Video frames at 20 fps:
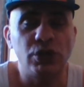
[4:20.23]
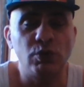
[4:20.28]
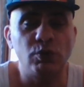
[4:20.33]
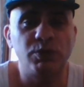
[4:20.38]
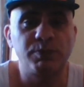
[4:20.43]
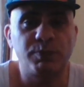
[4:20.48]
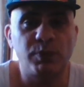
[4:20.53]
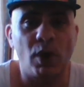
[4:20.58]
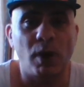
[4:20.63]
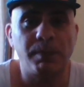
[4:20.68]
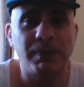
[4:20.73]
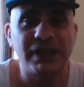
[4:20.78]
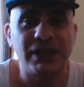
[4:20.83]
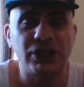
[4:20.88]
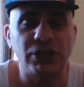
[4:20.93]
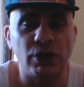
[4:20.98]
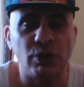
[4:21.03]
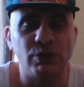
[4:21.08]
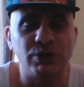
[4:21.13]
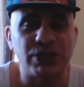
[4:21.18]
would probably
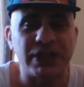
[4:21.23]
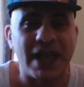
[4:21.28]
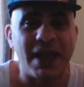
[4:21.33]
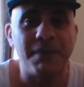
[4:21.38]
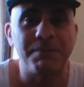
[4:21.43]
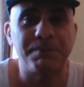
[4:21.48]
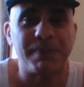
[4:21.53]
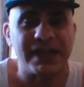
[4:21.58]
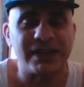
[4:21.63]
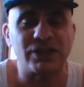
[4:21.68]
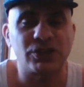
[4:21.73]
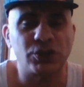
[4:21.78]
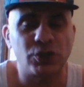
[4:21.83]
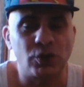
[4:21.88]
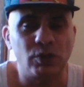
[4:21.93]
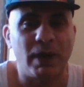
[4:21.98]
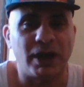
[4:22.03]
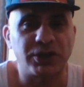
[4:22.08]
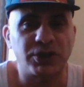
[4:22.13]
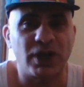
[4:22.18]
use it a bit
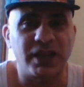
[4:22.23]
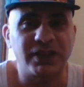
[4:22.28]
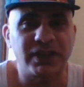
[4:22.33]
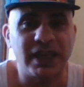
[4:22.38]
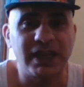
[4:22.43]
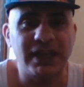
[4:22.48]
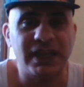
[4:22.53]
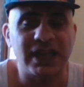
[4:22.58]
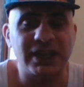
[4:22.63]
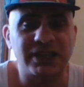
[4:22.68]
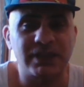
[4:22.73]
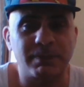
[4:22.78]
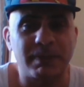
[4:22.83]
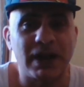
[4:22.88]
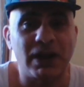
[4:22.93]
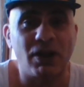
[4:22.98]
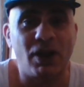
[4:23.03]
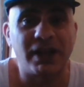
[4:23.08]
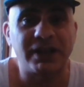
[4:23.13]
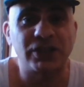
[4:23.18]
too much. I think it's a
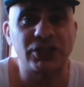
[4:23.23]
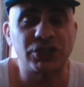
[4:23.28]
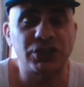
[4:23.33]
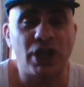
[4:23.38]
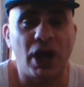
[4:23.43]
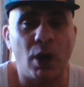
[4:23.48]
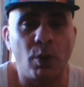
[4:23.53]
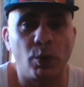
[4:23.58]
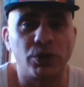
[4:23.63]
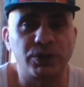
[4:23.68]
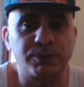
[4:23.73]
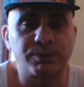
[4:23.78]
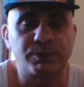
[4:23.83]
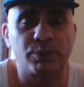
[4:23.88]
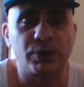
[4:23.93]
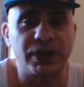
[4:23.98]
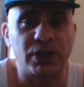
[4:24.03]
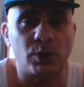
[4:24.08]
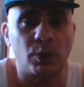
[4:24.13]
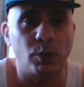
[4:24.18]
bit like the Star Wars
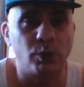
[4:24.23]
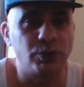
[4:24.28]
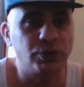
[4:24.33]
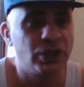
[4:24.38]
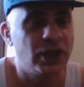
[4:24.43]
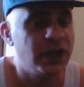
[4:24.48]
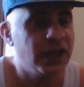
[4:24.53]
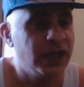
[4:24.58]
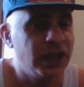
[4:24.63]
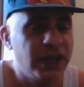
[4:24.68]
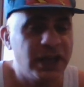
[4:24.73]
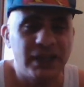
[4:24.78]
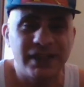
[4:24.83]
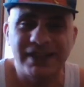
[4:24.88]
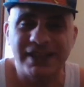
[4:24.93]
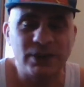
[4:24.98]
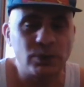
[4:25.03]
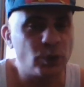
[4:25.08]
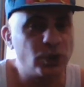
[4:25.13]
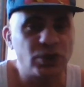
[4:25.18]
prequels.
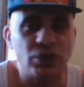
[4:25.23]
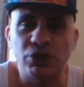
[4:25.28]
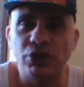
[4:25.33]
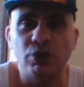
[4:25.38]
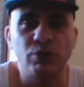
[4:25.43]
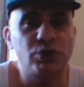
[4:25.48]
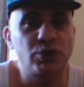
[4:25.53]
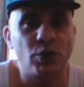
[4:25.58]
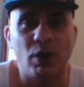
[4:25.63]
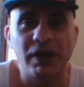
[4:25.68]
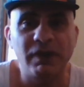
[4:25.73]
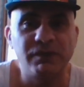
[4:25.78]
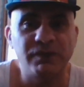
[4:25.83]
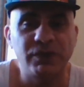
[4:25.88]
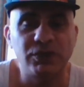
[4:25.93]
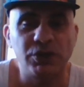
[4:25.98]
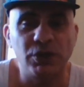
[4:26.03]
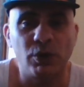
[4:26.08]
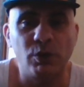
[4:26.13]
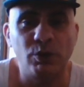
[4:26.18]
This was a new toy
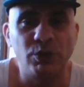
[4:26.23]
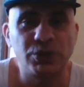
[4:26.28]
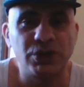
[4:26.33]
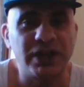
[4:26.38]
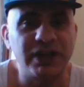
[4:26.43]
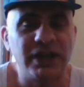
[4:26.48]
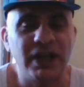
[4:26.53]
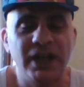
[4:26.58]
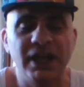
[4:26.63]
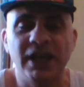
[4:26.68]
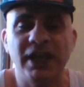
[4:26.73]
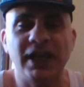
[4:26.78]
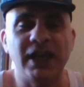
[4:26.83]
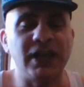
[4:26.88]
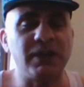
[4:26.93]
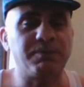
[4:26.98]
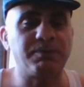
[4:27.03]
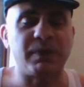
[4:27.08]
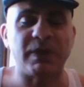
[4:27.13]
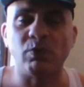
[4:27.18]
for George, and
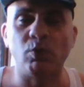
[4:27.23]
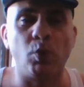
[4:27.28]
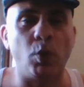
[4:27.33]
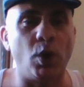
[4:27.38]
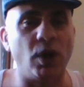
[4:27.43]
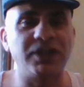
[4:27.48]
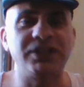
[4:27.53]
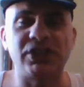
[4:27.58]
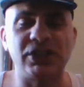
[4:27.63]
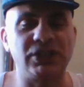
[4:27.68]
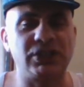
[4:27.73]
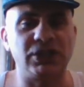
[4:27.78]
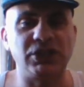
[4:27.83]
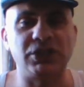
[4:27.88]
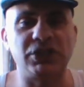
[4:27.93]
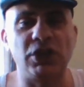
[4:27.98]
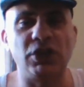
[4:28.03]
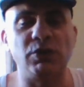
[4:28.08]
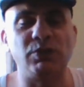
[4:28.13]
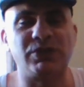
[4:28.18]
he'd been wanting to
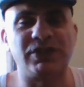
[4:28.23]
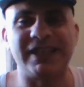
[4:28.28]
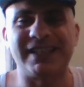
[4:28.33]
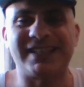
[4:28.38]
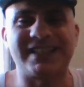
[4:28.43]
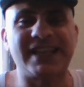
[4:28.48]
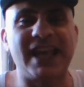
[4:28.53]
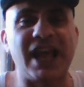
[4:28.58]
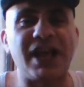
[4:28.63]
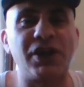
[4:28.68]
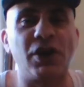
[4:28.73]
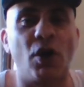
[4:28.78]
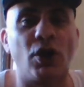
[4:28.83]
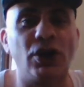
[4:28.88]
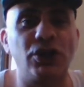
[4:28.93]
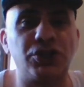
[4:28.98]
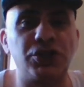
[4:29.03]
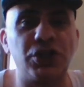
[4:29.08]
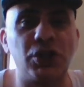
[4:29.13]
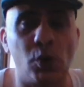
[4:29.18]
use this
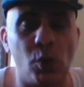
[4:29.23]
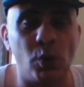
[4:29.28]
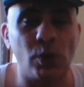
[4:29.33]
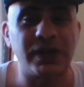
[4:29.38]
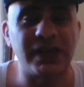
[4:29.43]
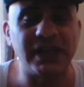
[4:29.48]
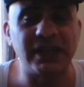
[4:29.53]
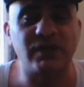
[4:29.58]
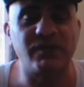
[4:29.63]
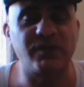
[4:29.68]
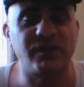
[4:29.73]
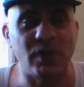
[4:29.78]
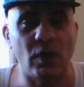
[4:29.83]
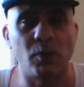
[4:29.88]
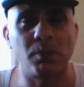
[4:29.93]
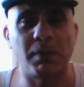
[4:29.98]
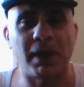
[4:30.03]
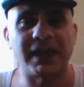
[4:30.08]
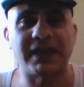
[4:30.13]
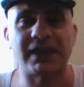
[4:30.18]
technology all his
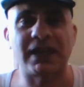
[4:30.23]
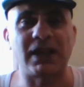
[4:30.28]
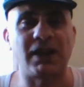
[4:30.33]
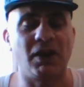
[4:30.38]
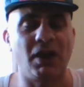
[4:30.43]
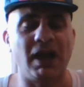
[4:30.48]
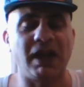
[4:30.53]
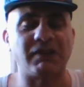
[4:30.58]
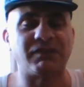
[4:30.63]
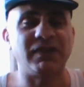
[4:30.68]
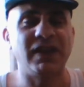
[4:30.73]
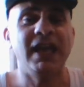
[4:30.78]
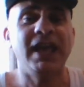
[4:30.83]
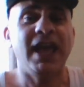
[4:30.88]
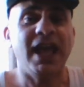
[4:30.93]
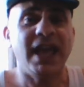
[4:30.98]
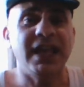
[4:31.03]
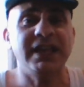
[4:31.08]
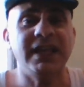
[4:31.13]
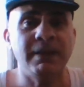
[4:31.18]
filmmaking life.
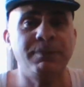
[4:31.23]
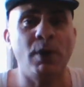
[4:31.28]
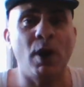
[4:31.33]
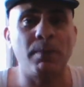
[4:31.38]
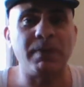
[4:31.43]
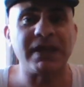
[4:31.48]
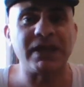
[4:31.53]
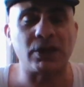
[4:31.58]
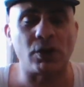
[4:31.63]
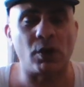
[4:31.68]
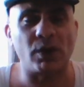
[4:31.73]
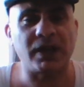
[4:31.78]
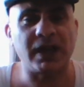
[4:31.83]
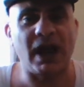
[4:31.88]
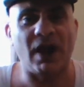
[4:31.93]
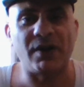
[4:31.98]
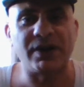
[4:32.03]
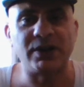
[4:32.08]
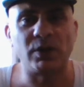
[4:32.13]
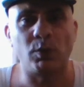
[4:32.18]
And he probably got
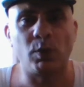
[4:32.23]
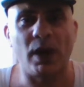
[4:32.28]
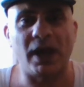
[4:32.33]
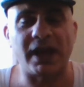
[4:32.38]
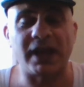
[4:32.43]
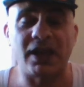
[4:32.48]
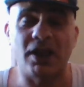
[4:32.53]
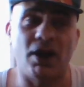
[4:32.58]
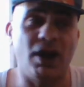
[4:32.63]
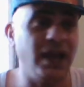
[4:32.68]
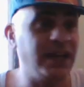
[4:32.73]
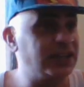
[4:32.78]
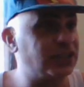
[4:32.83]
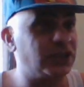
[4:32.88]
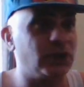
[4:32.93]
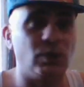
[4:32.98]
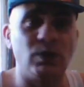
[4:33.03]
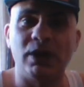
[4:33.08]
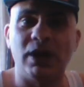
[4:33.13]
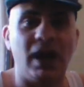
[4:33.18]
carried away. I
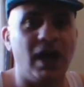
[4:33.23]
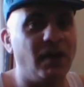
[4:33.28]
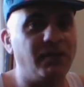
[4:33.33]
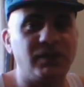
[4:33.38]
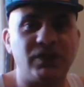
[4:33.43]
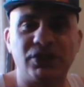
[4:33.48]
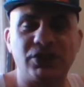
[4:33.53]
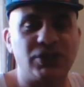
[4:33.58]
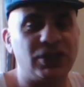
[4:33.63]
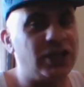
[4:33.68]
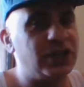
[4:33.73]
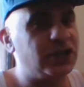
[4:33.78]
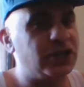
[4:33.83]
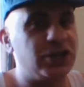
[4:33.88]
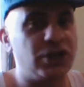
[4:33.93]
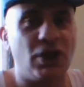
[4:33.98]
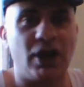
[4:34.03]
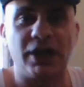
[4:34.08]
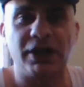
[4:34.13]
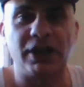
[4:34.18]
still love the CGI,